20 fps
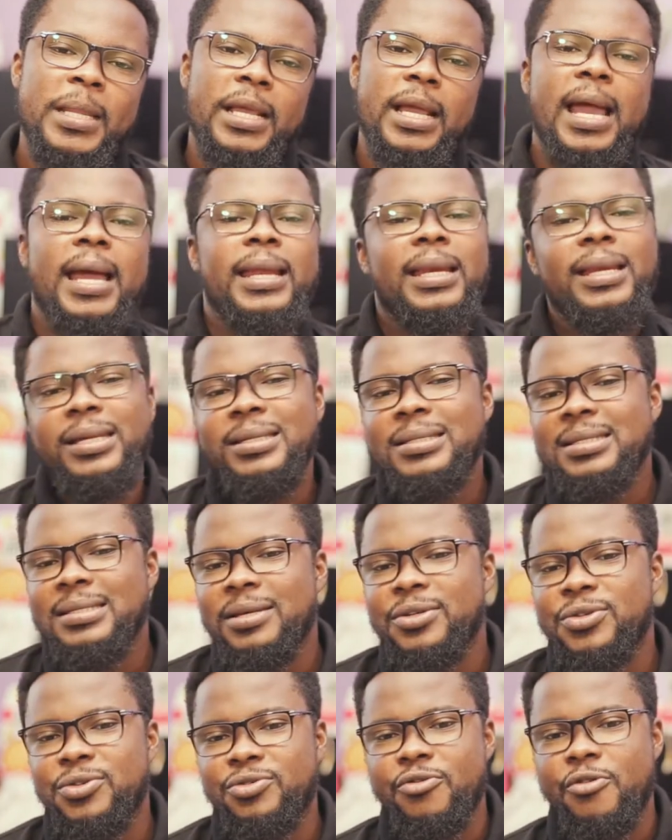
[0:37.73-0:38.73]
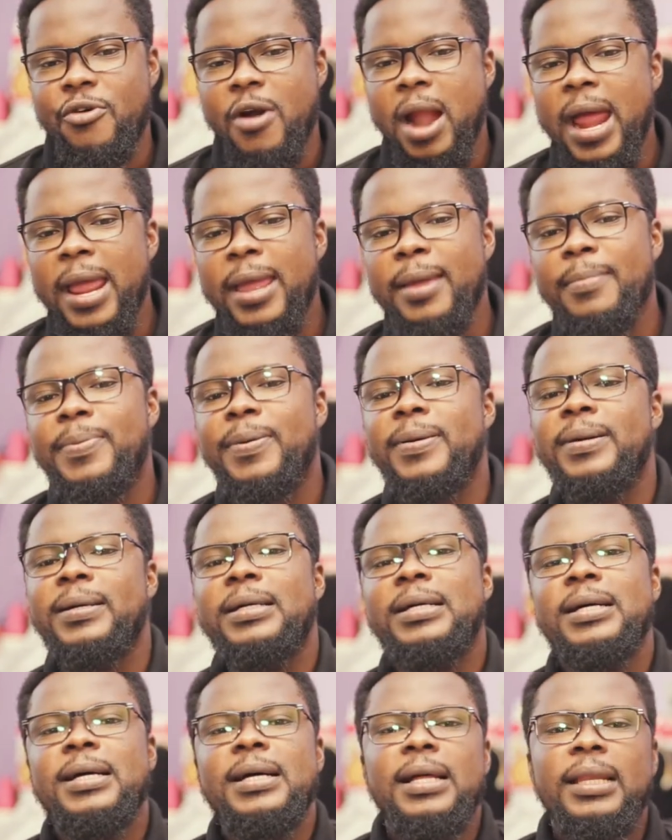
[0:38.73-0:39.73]
kindly subscribe.
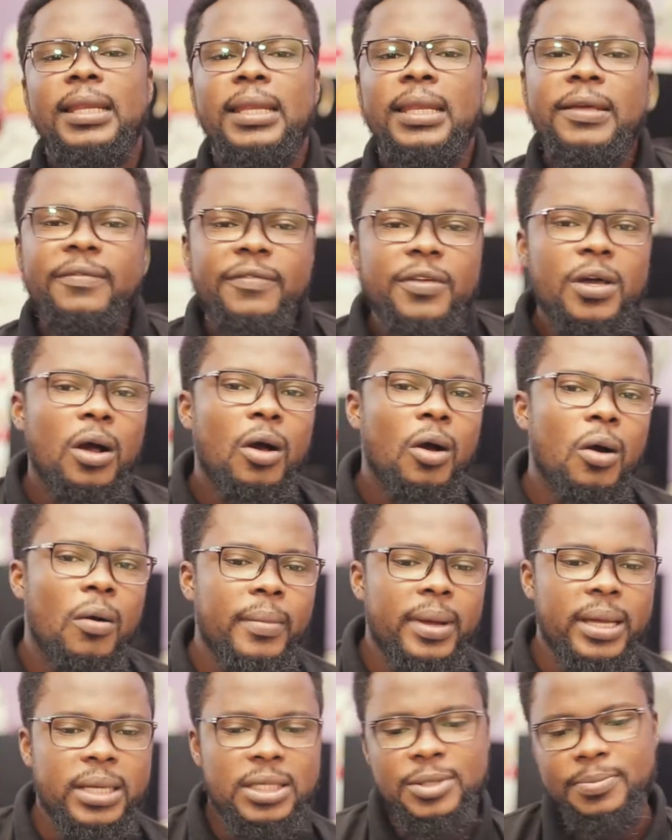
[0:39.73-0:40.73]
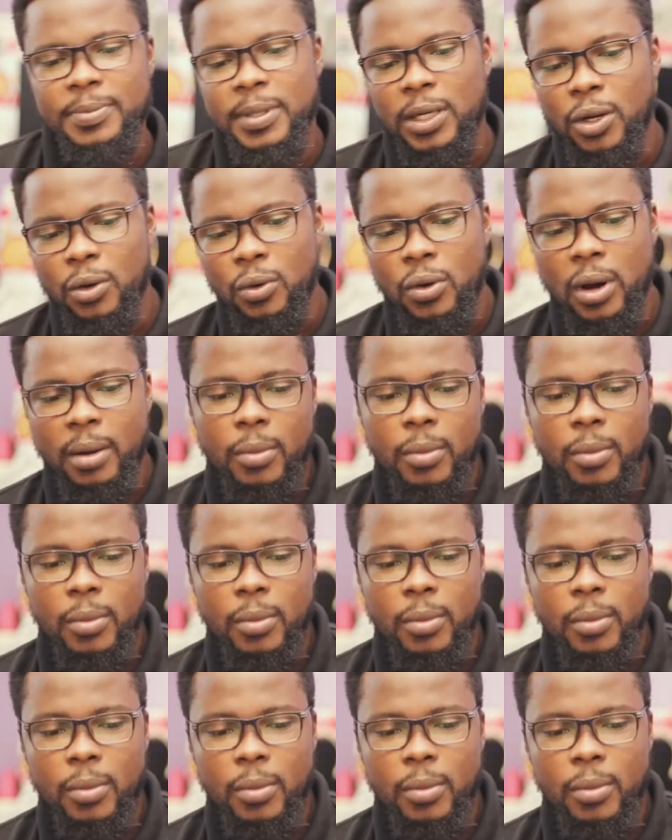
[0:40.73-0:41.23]
Leave your comments below.